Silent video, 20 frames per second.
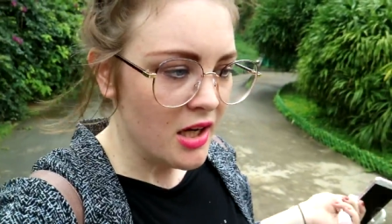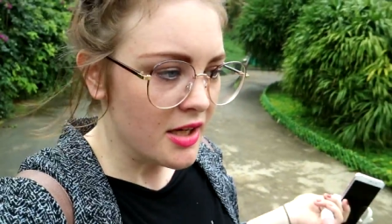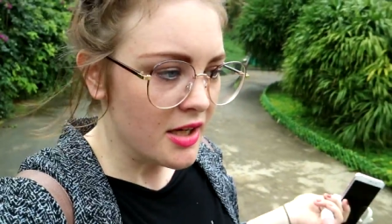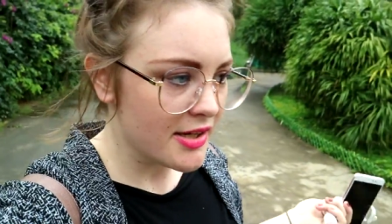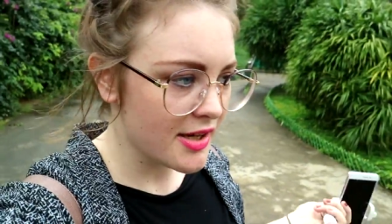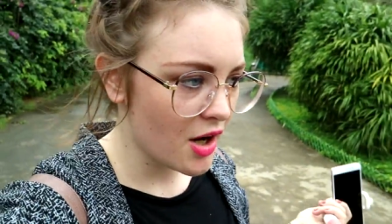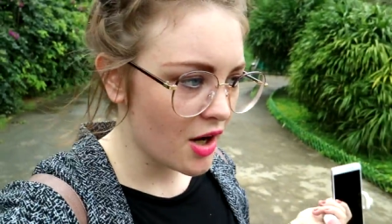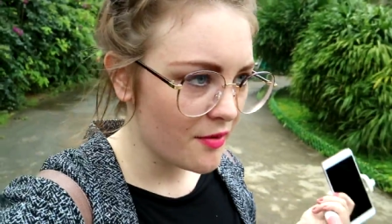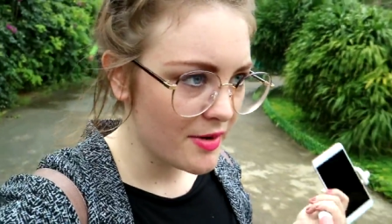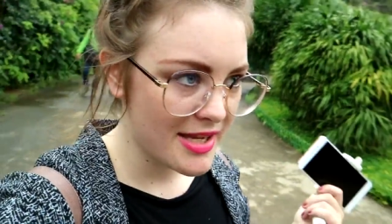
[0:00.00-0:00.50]

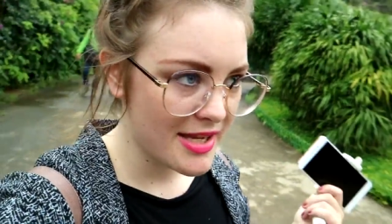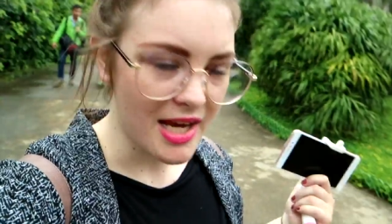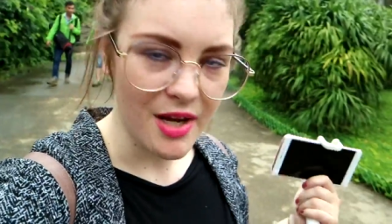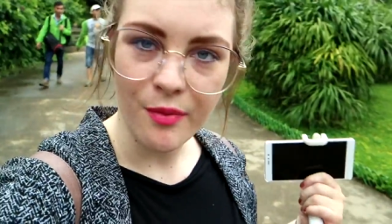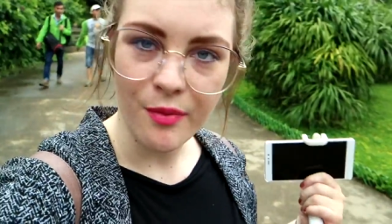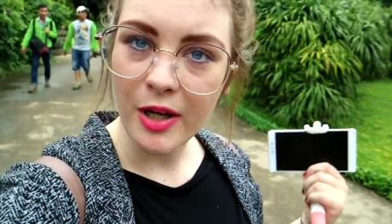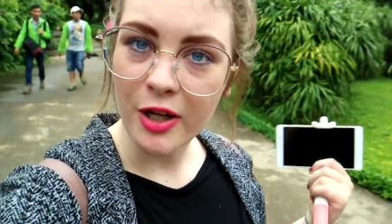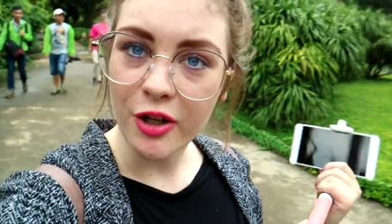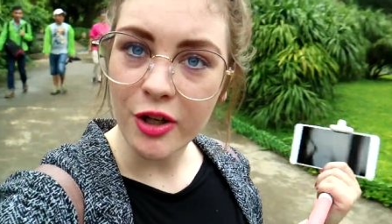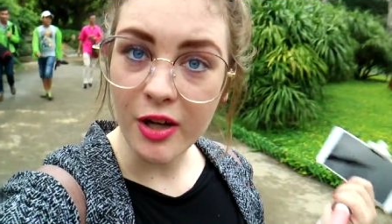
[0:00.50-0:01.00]
So we said,
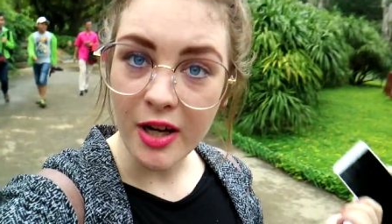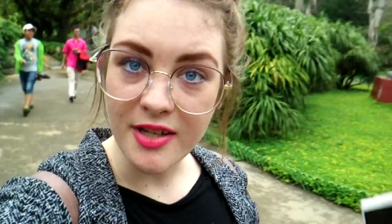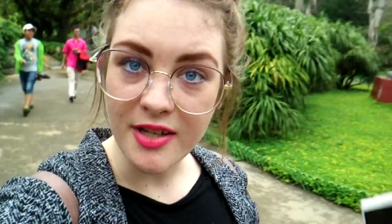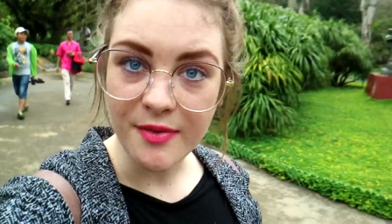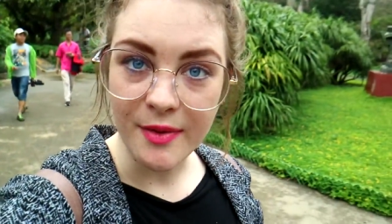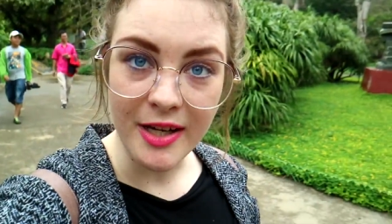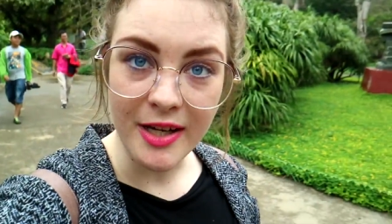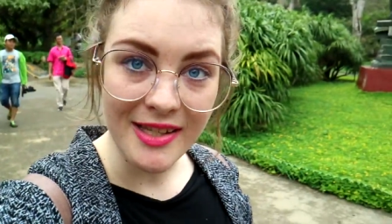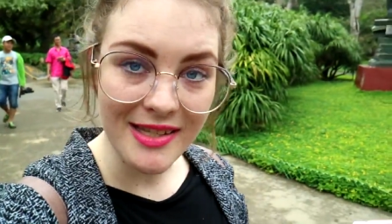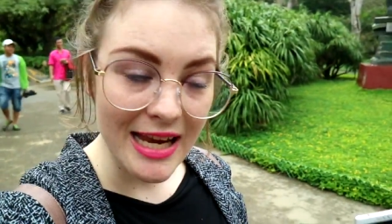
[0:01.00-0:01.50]
where do you guys
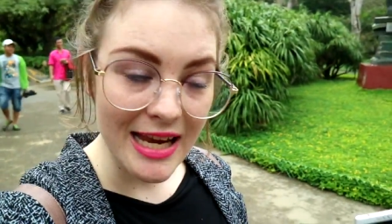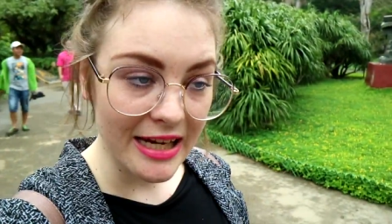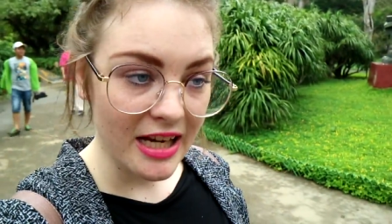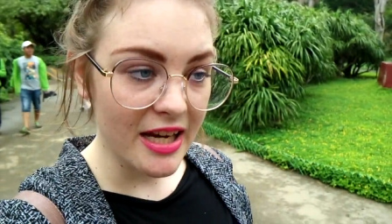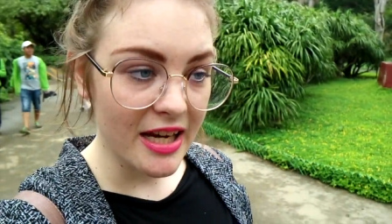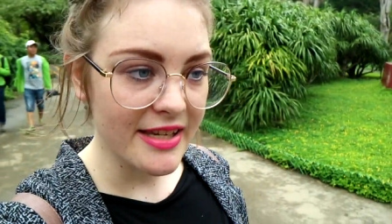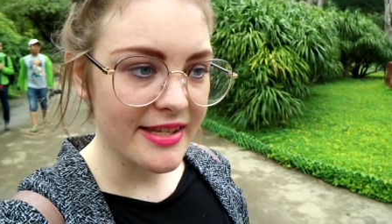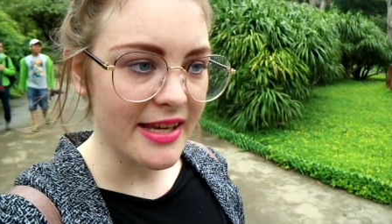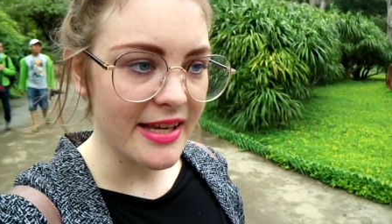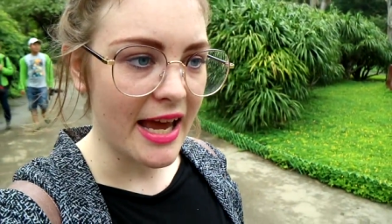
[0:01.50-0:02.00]
want to take us?